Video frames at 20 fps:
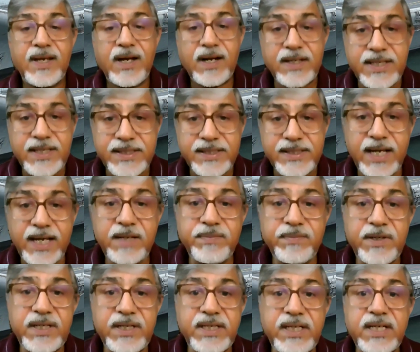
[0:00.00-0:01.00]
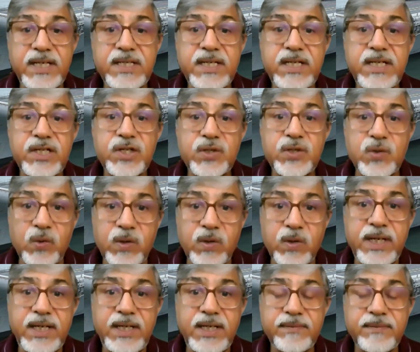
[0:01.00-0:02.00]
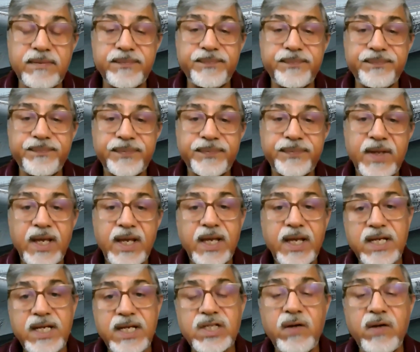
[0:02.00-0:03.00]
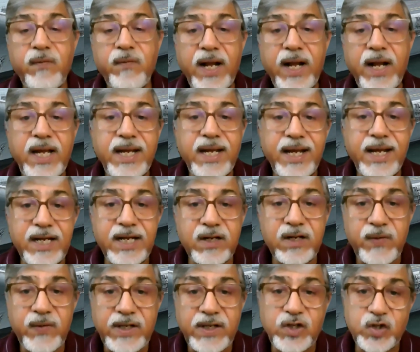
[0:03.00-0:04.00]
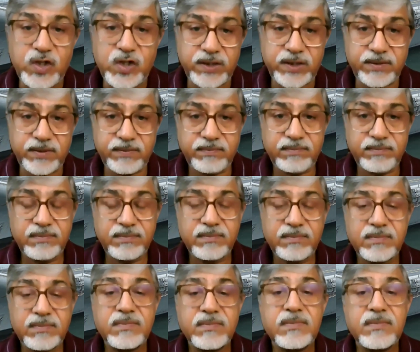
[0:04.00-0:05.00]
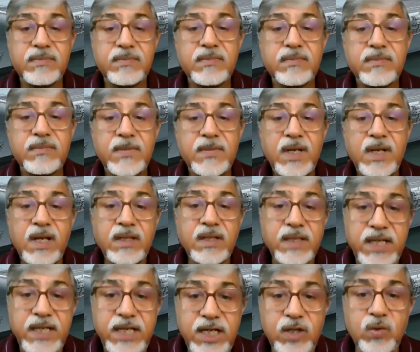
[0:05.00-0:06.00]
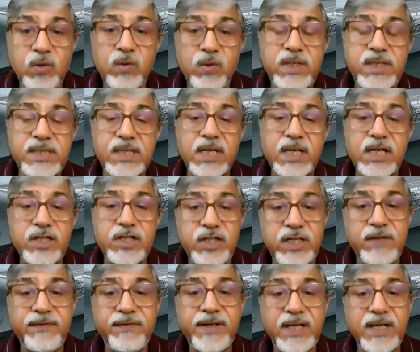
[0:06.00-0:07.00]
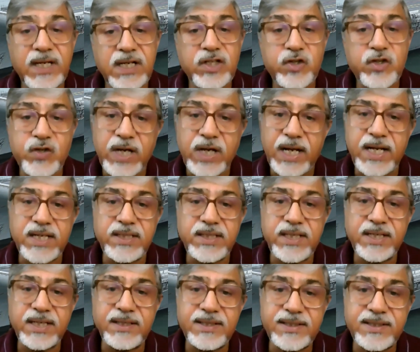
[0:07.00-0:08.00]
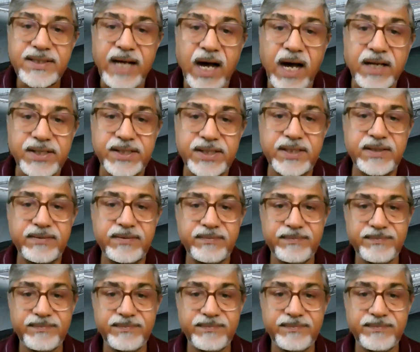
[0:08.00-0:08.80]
a desirable TET story is the one in which the hero is achieving a challenging task.